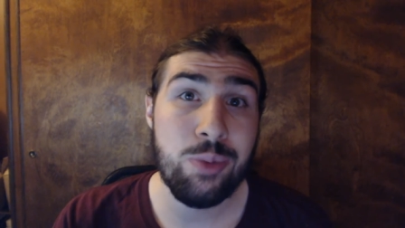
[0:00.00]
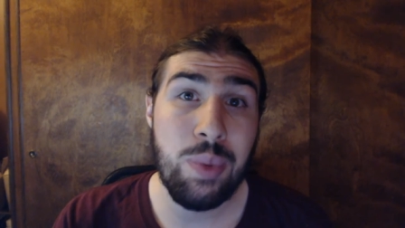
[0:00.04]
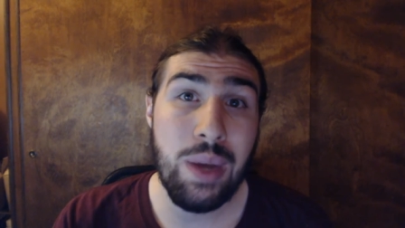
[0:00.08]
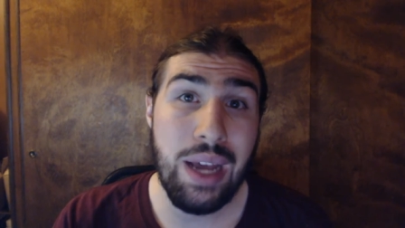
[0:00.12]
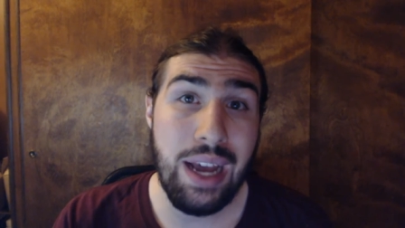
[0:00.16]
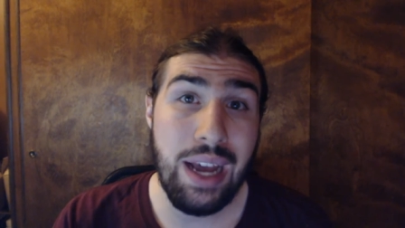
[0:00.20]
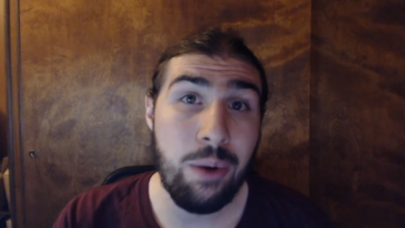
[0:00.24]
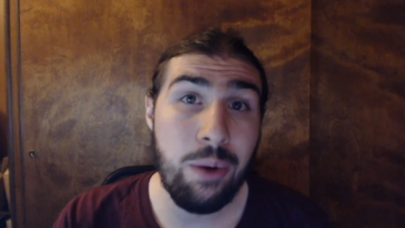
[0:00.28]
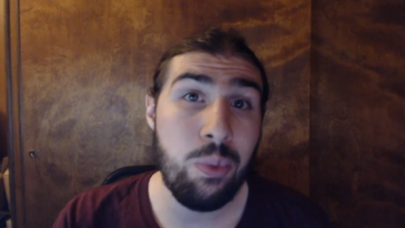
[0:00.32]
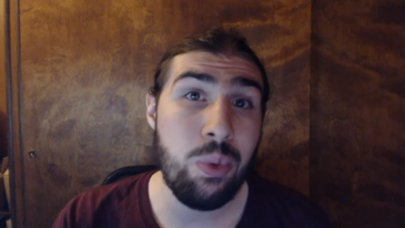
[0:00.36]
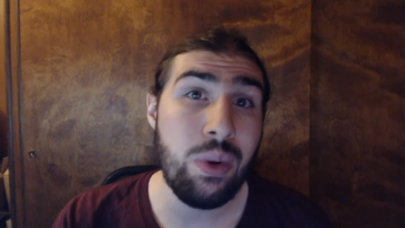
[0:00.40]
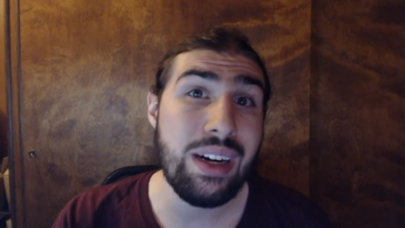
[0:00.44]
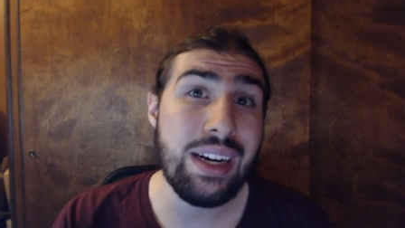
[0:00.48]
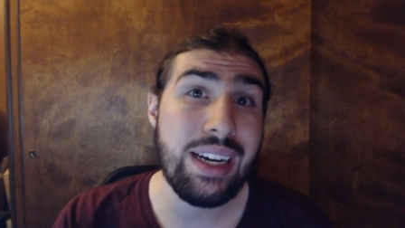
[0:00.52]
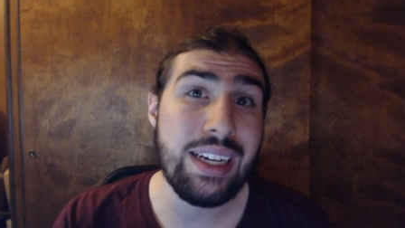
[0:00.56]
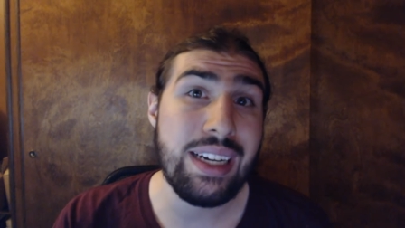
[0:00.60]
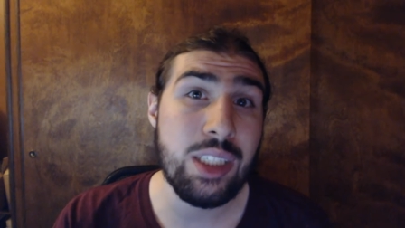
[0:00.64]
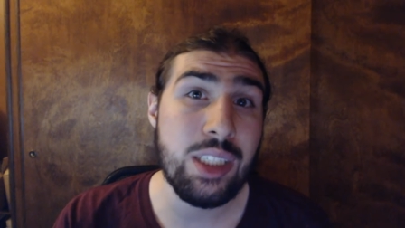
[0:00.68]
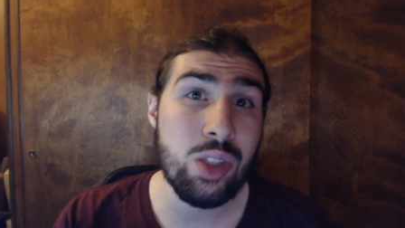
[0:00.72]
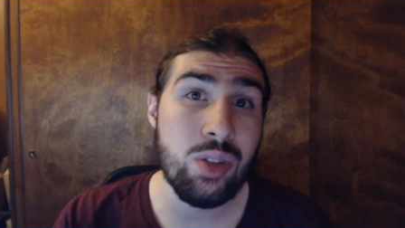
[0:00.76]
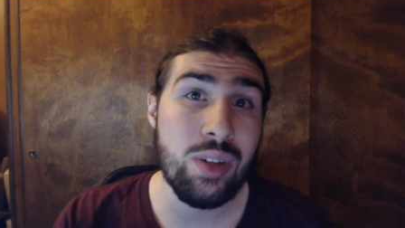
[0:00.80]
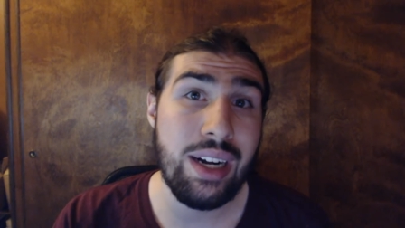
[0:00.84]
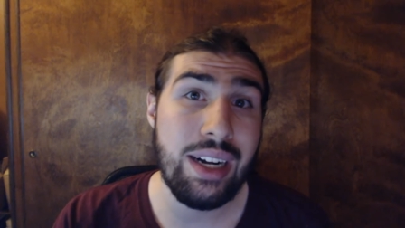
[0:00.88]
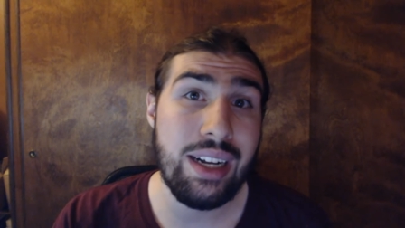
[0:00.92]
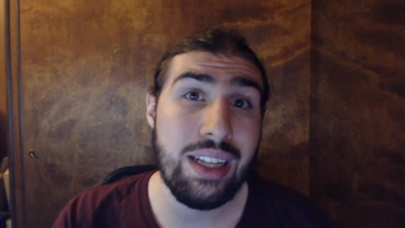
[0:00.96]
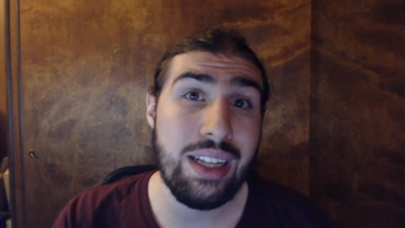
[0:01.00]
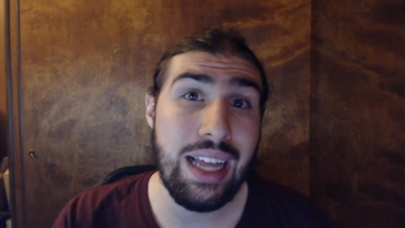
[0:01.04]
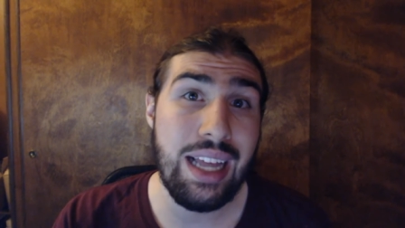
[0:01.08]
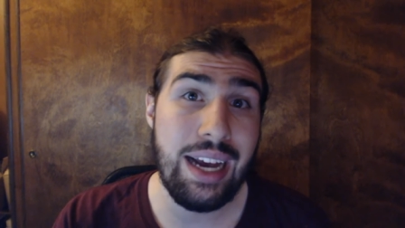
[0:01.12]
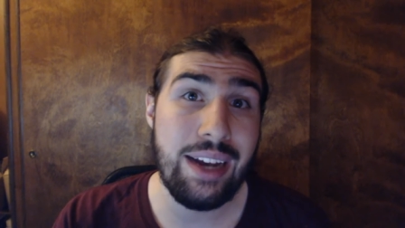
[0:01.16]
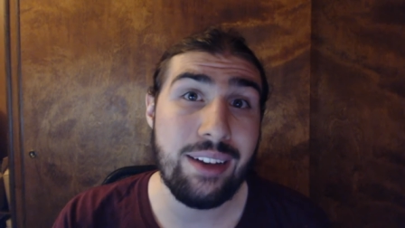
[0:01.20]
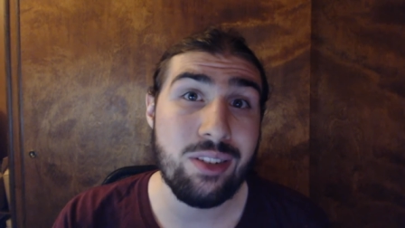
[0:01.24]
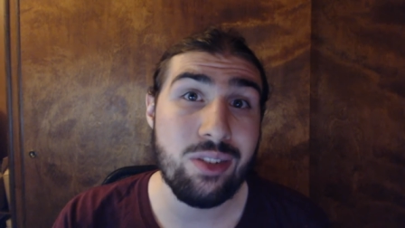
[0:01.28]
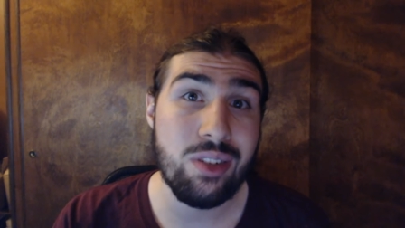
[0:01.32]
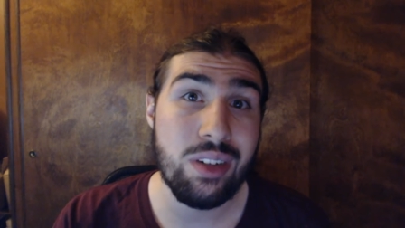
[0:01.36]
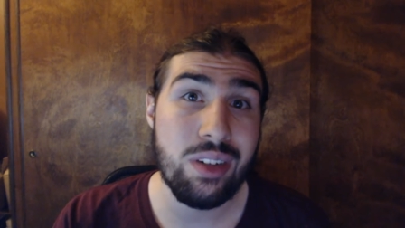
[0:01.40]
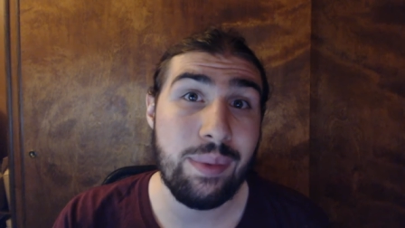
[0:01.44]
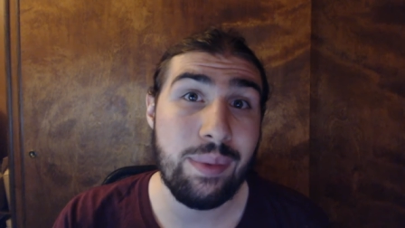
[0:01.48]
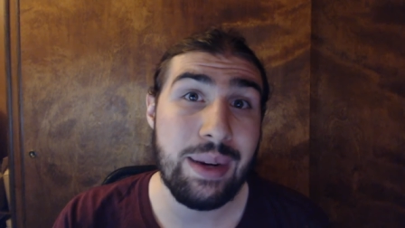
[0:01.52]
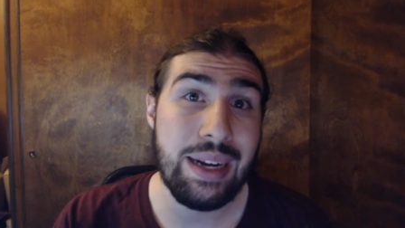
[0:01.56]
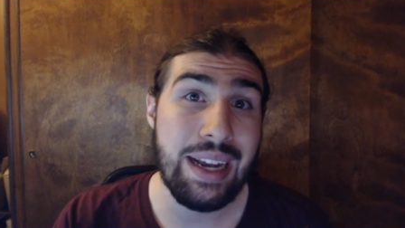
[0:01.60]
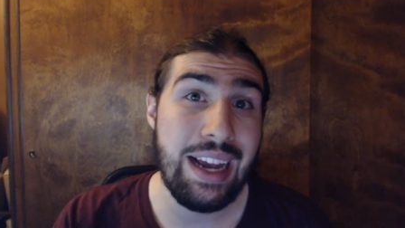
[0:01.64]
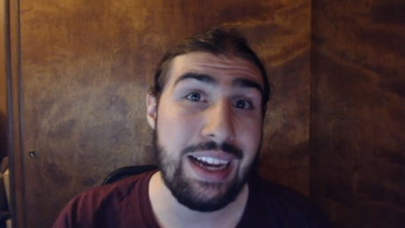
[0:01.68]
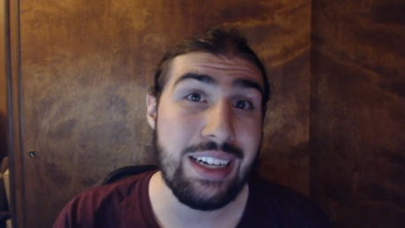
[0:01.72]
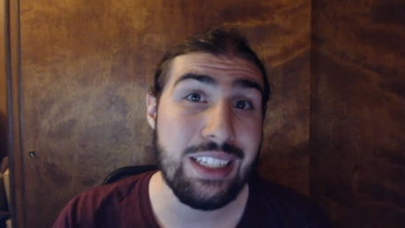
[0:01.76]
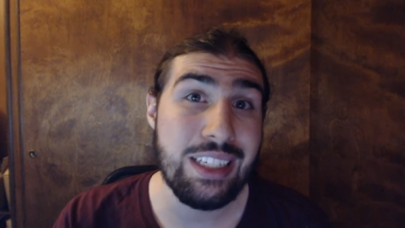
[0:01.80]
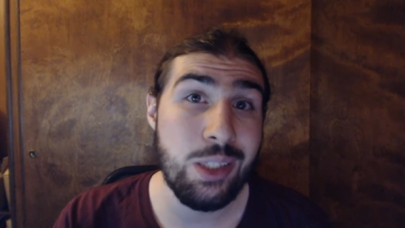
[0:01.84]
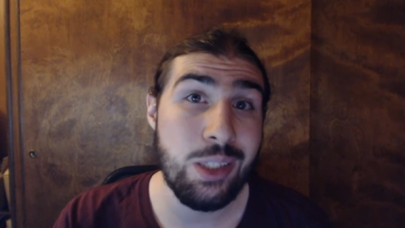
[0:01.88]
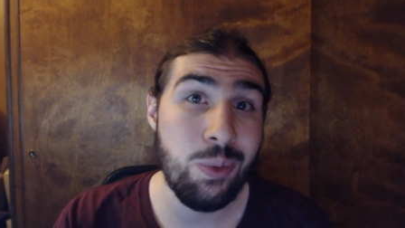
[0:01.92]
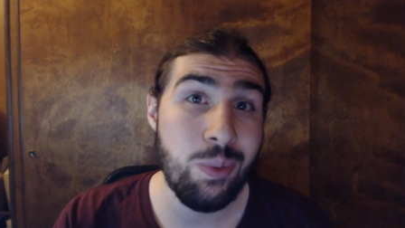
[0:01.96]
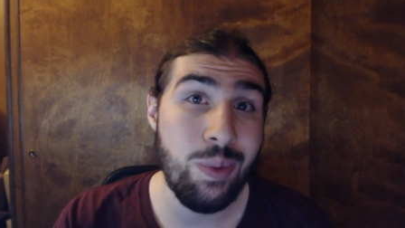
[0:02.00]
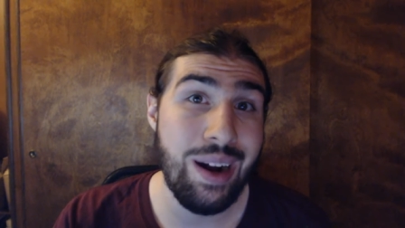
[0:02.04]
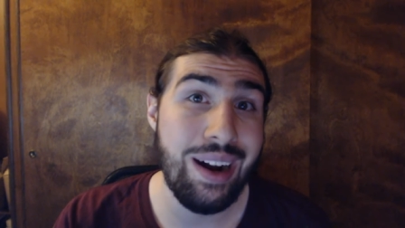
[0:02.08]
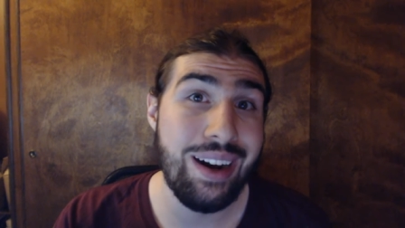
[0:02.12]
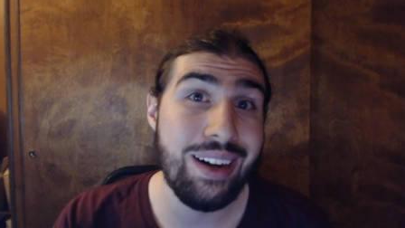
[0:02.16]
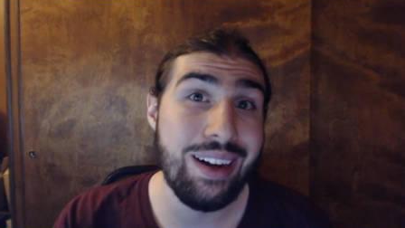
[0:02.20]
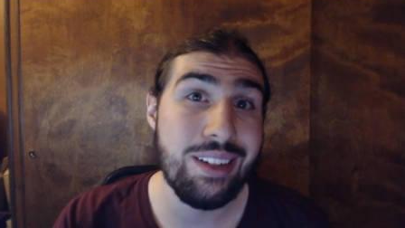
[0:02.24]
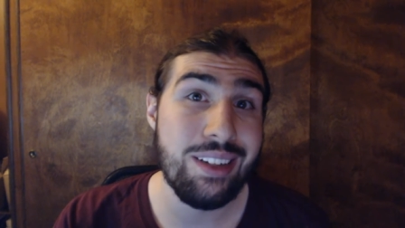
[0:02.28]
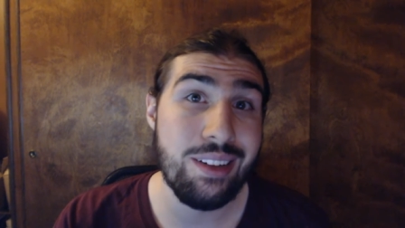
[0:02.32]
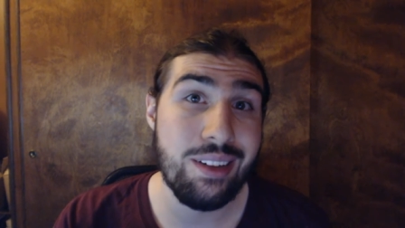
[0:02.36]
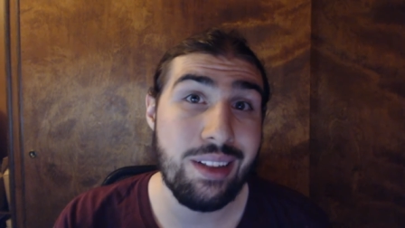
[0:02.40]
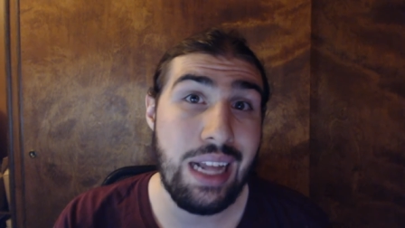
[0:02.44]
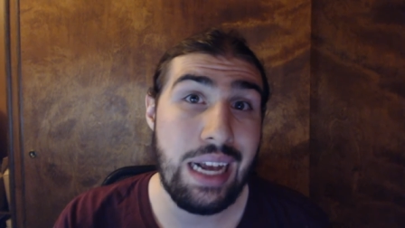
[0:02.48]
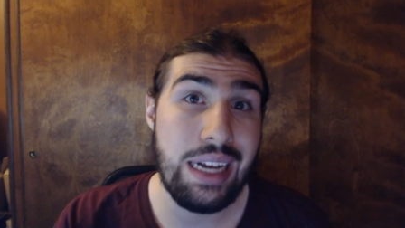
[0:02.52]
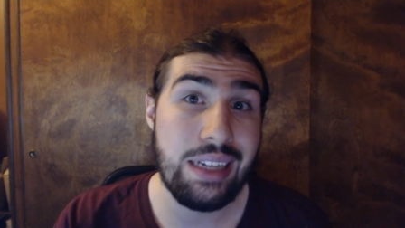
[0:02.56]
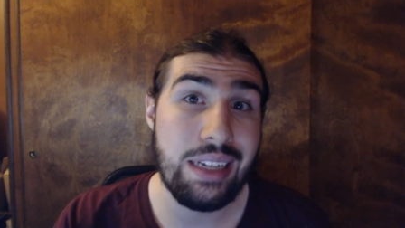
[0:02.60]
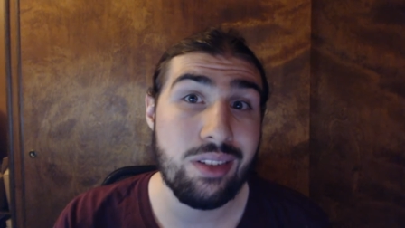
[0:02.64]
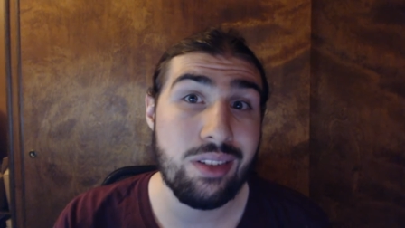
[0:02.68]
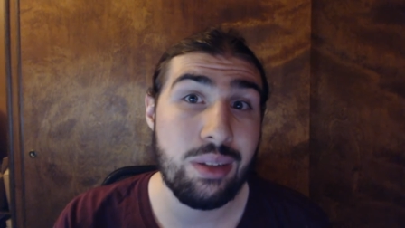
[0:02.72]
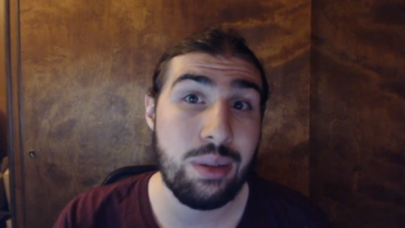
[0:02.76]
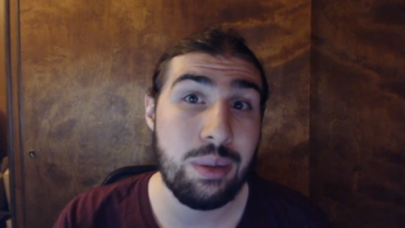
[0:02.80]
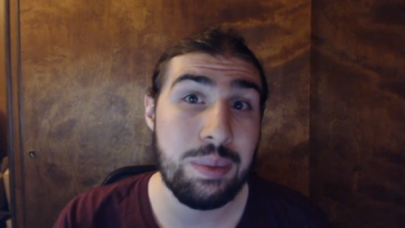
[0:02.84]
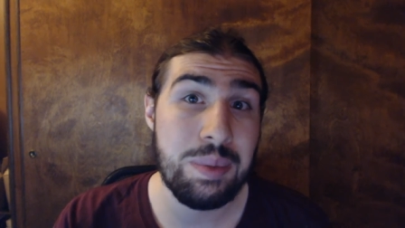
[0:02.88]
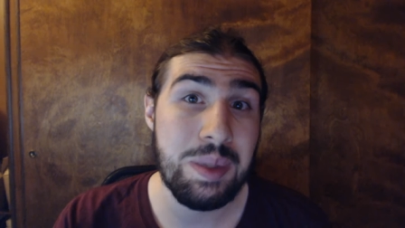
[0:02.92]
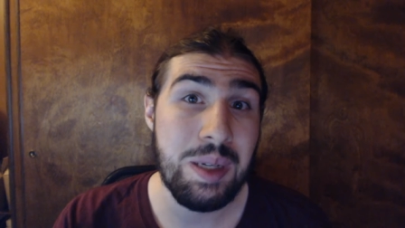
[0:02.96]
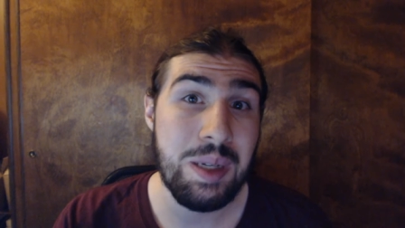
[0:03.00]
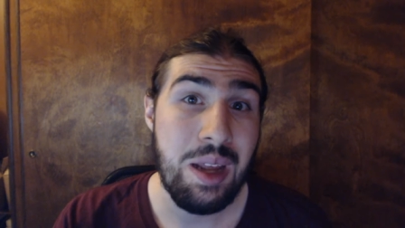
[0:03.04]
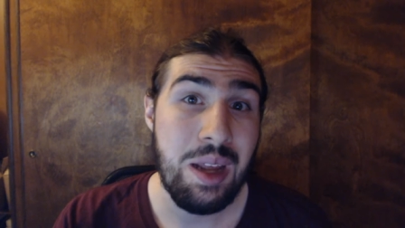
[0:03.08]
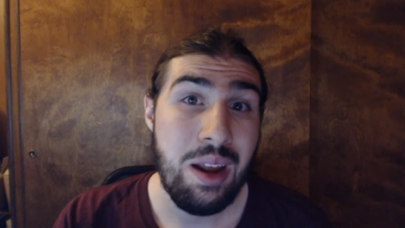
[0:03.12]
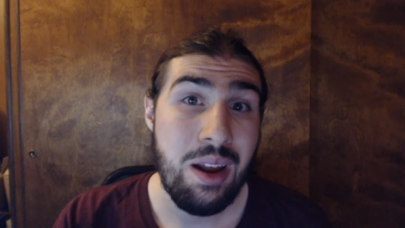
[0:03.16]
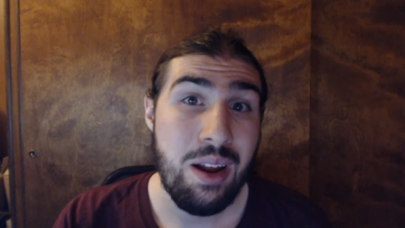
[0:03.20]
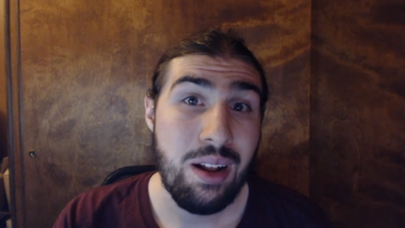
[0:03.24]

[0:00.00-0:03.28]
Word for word: but I would like to try live streaming. I actually wanted to live stream